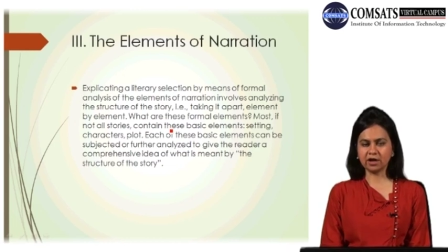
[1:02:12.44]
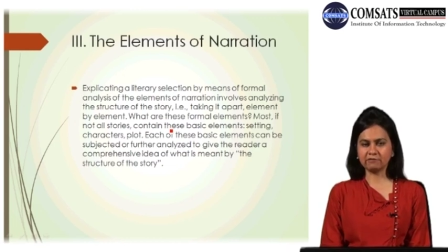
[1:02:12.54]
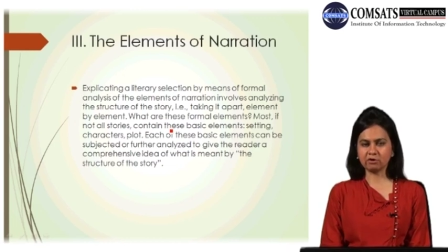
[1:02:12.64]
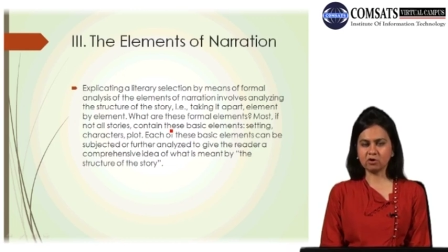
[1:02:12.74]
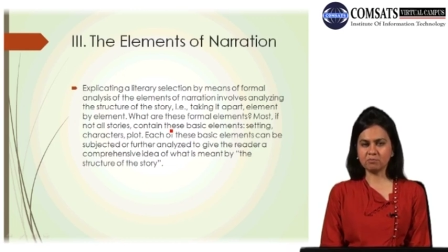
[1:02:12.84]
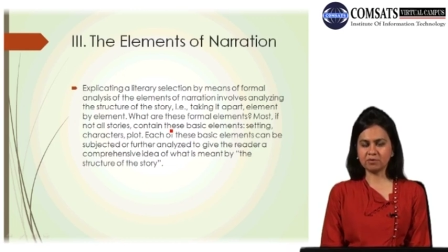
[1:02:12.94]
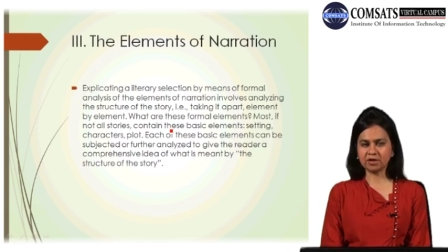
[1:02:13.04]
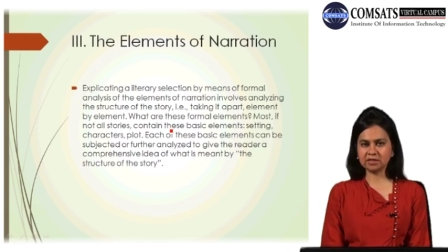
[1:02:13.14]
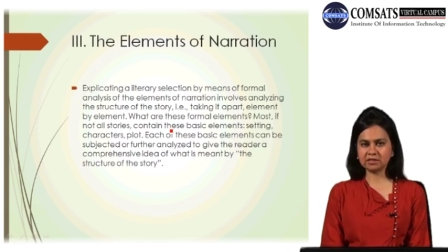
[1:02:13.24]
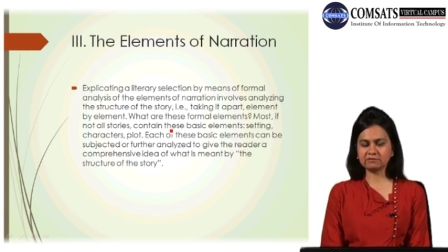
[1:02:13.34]
have a
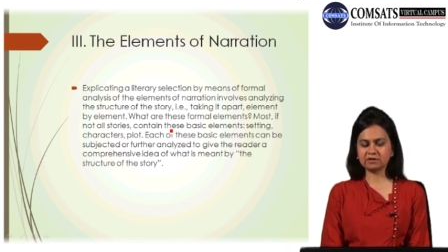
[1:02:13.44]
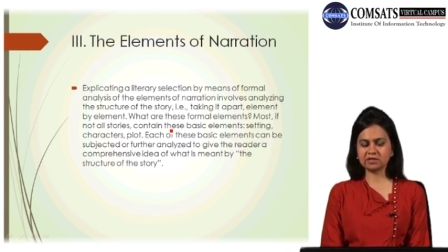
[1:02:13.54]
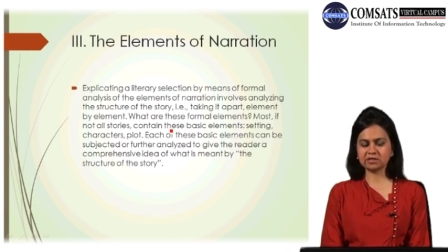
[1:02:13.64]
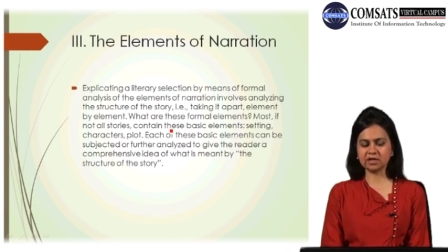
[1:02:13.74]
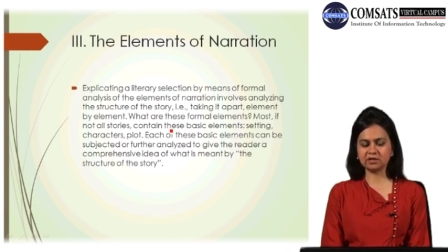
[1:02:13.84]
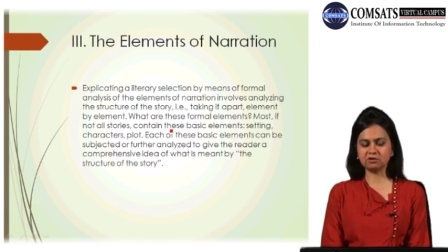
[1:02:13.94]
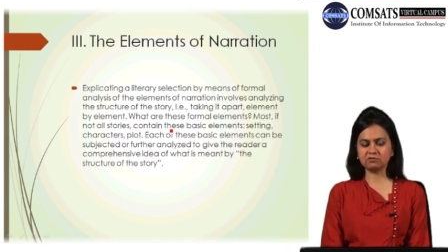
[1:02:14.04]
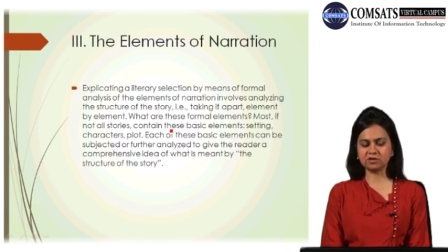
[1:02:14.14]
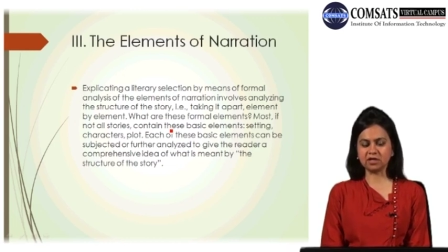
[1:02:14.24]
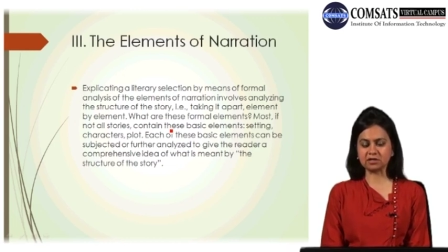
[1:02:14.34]
comprehensive understanding
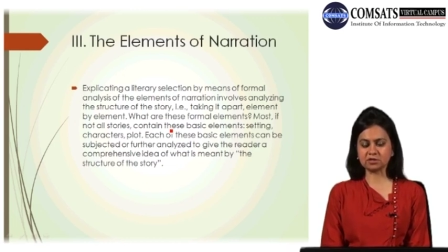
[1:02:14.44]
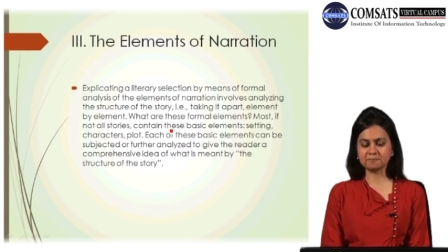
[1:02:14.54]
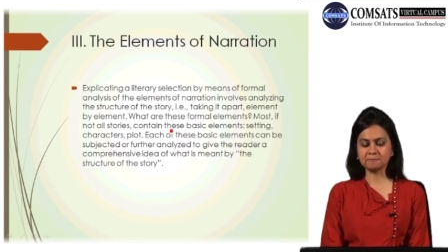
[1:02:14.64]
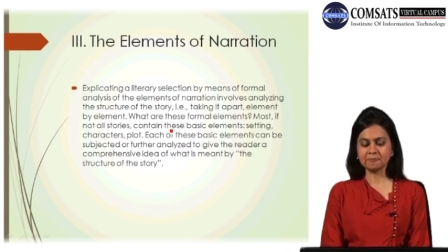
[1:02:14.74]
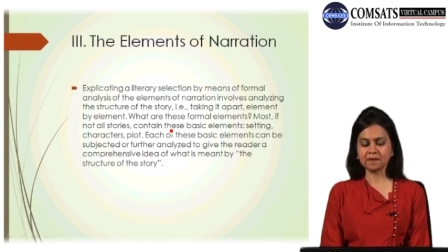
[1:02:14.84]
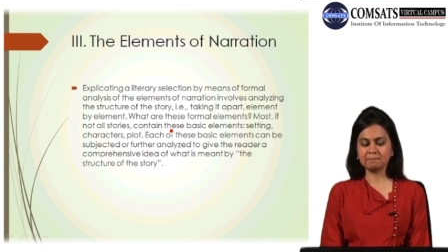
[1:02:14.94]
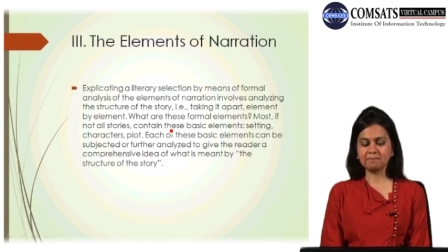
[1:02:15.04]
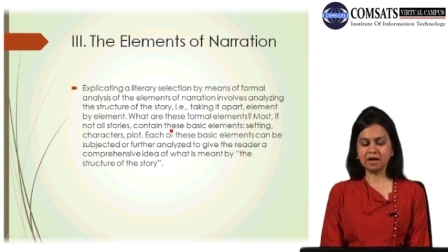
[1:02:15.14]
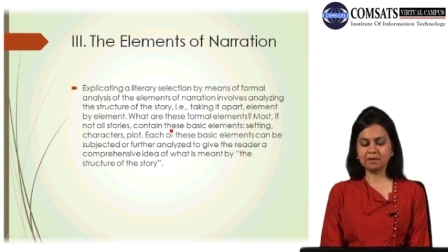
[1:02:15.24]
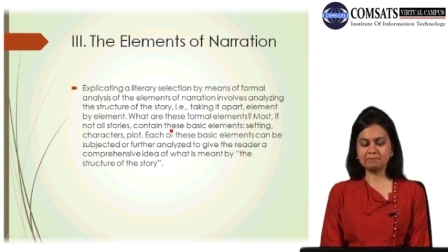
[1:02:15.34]
of the text
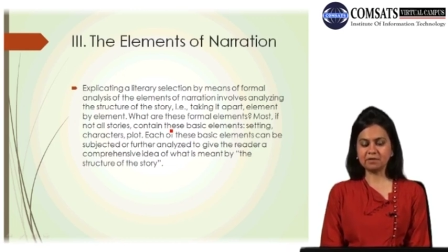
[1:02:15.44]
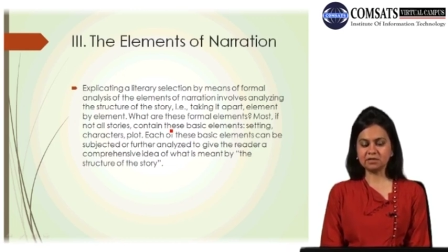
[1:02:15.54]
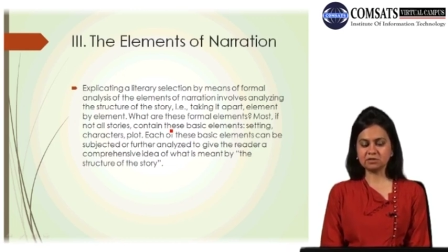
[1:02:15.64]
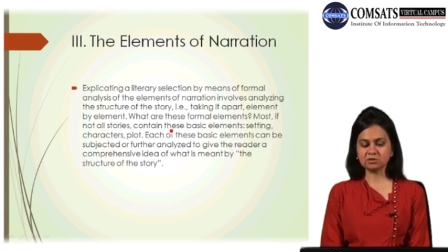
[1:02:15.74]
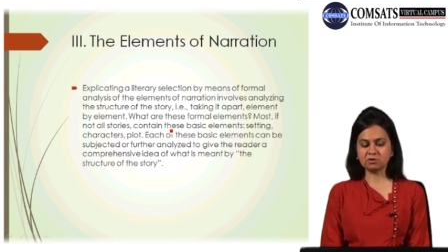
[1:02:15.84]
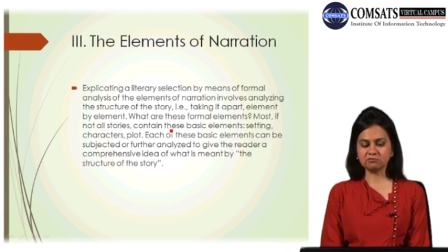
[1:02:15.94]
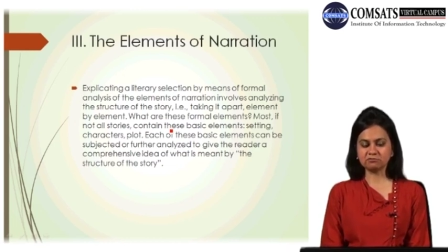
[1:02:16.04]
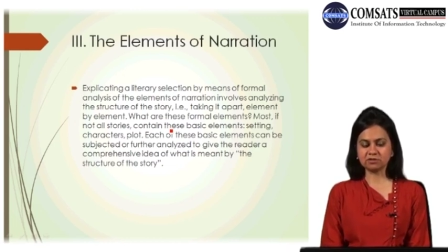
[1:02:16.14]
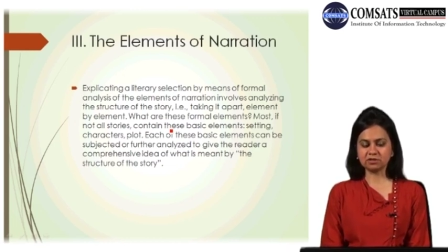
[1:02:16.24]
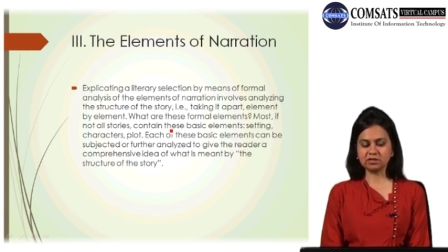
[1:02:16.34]
by means
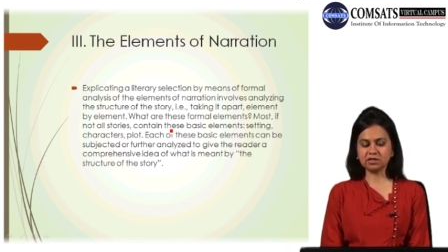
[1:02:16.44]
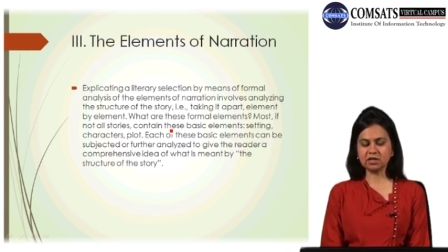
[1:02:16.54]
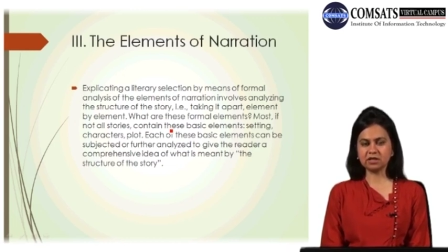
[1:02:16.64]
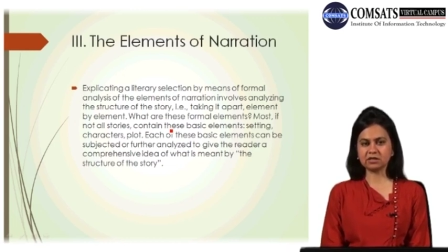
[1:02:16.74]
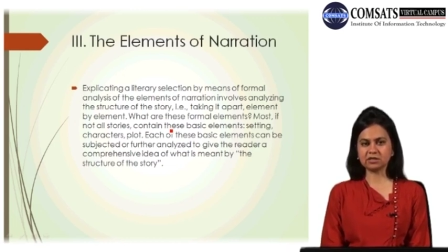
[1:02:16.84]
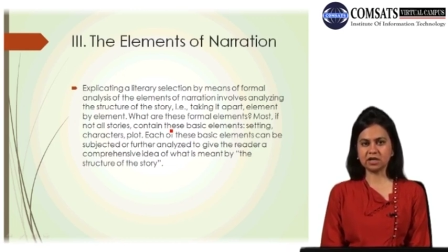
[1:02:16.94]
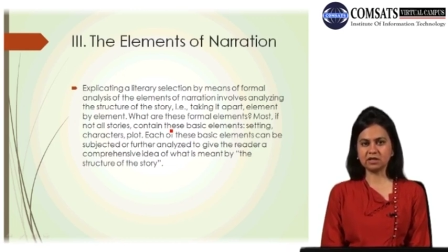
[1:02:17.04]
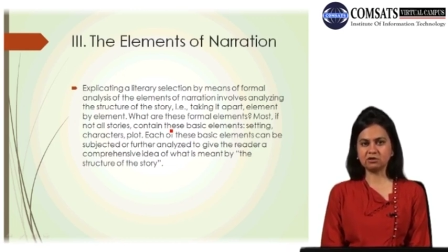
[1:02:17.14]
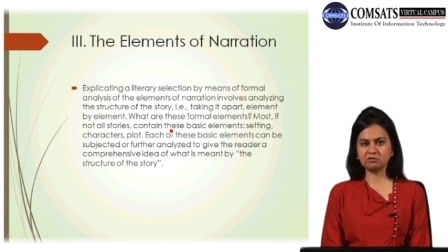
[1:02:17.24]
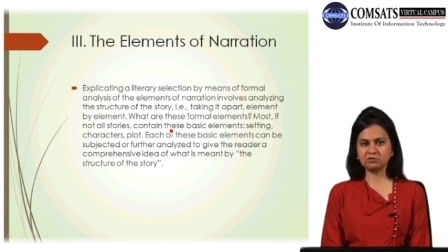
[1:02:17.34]
of the
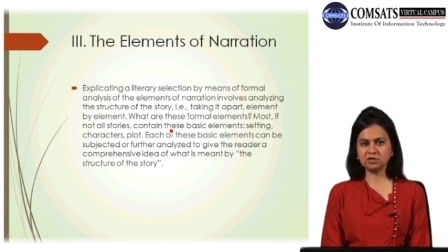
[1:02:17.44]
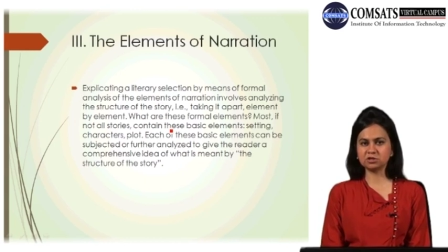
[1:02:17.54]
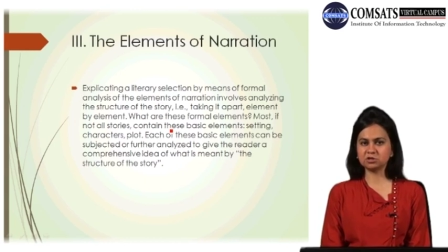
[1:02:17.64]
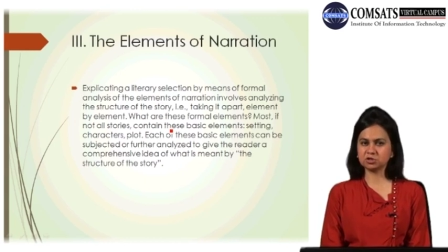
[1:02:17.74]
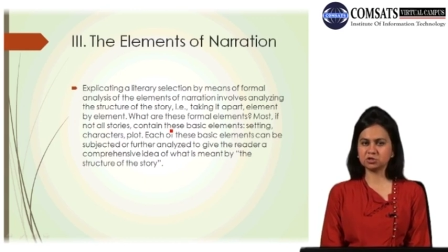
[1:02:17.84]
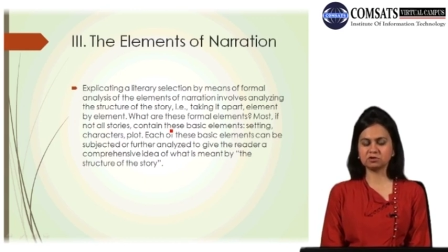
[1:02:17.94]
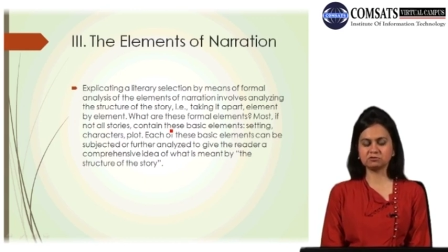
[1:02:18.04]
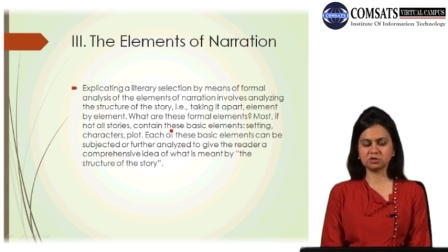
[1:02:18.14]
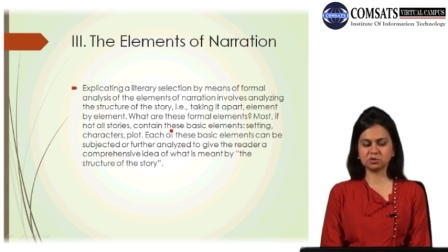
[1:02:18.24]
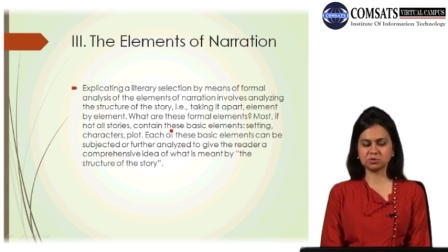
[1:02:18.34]
understanding of the structure
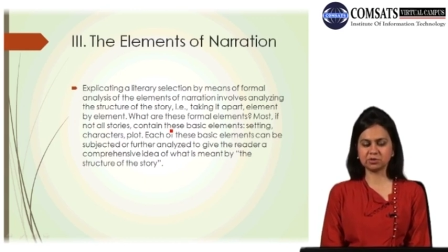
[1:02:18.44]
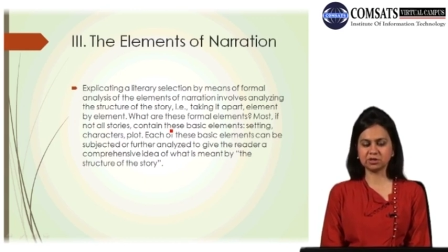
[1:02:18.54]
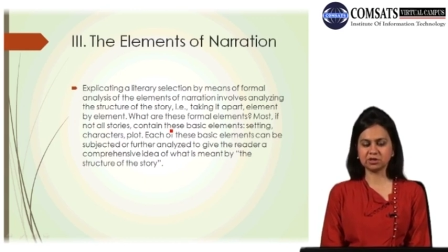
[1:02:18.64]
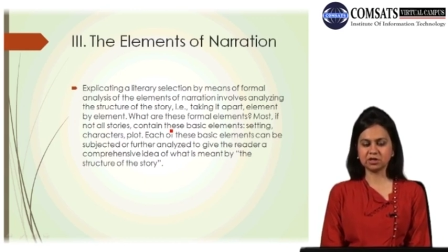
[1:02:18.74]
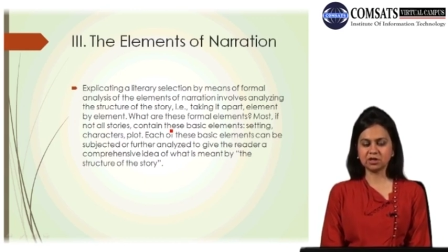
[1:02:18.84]
of the story.